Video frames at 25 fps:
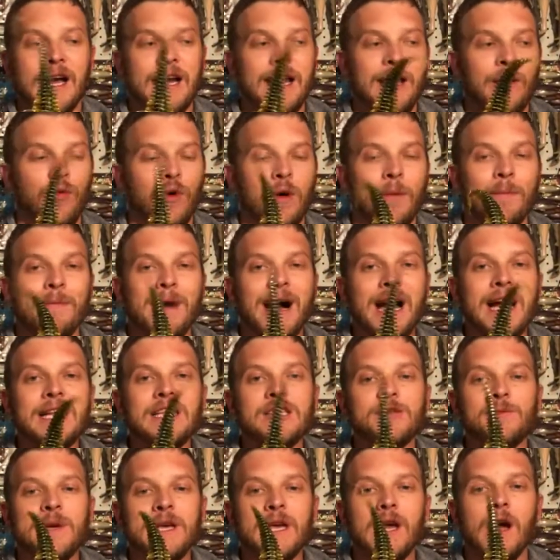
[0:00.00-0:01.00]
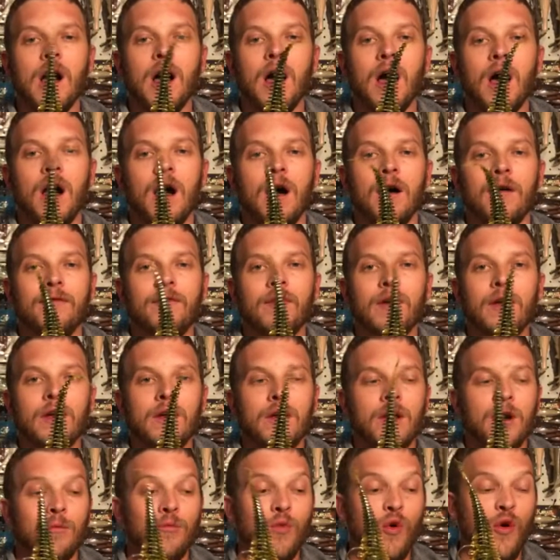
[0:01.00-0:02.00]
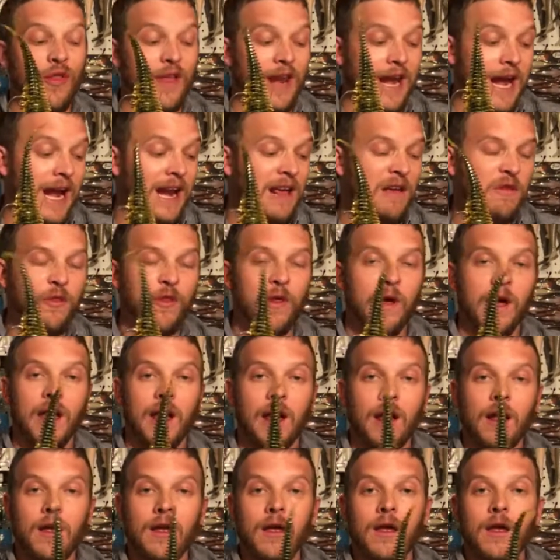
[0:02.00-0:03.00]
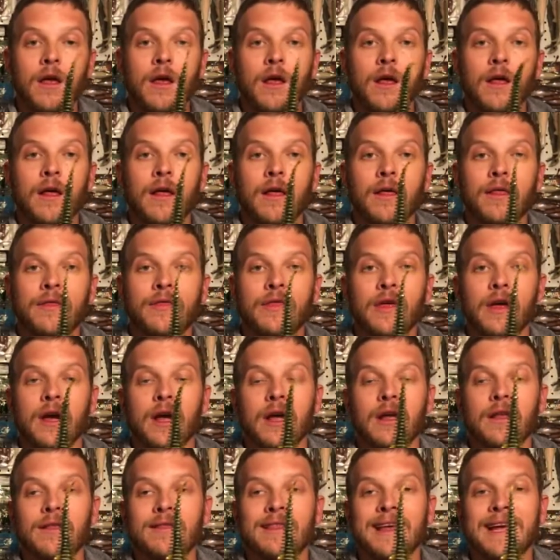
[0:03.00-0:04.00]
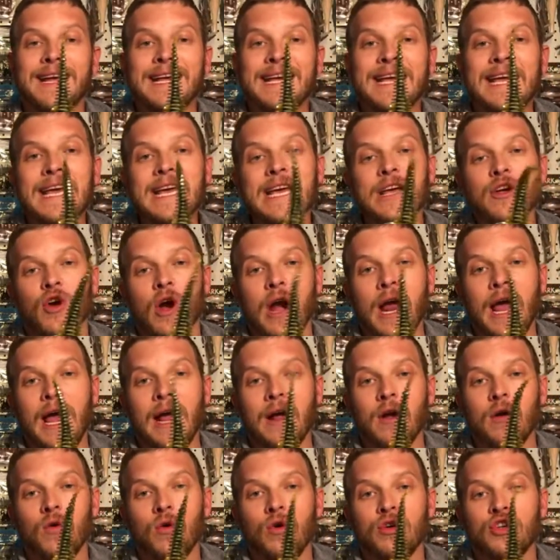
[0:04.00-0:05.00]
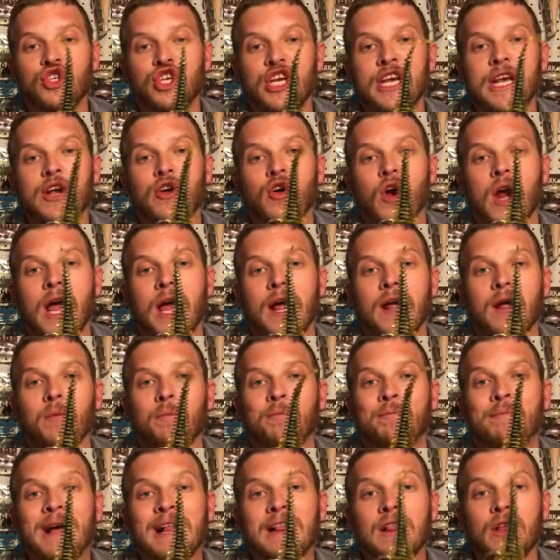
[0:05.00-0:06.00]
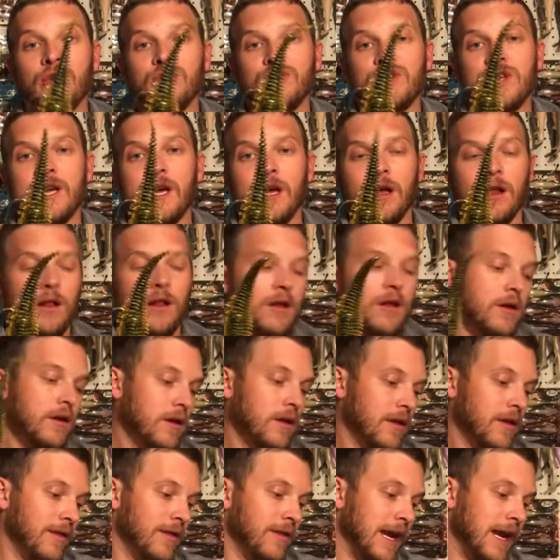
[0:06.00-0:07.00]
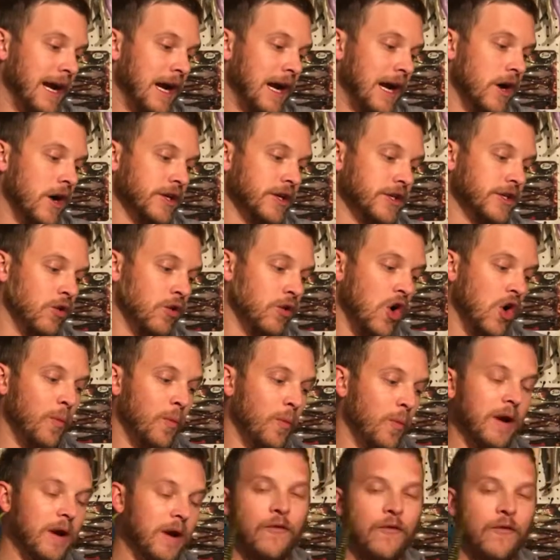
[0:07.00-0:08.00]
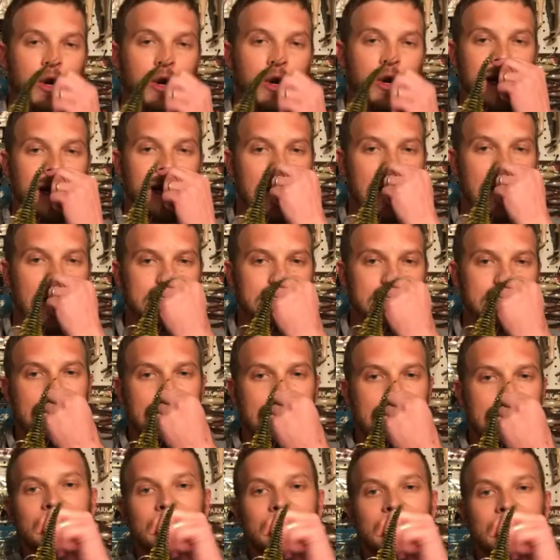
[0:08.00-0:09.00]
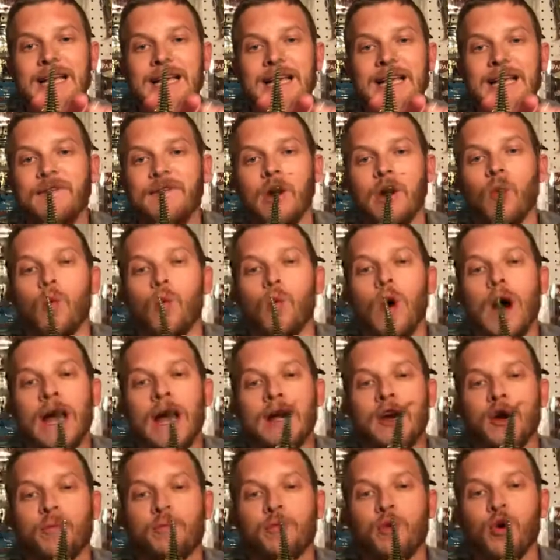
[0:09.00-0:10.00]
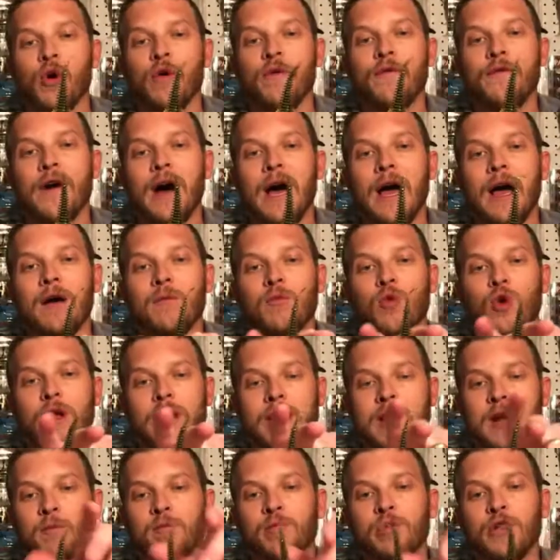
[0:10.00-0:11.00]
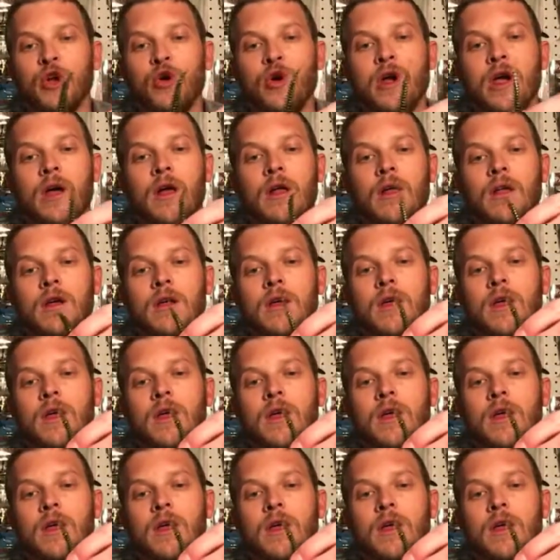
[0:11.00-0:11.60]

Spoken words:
It reminds me of, more than anything, the G-Crack or G-Crack Bellows Gill that I also opened for you guys. It has even a wider profile, more like a bluegill.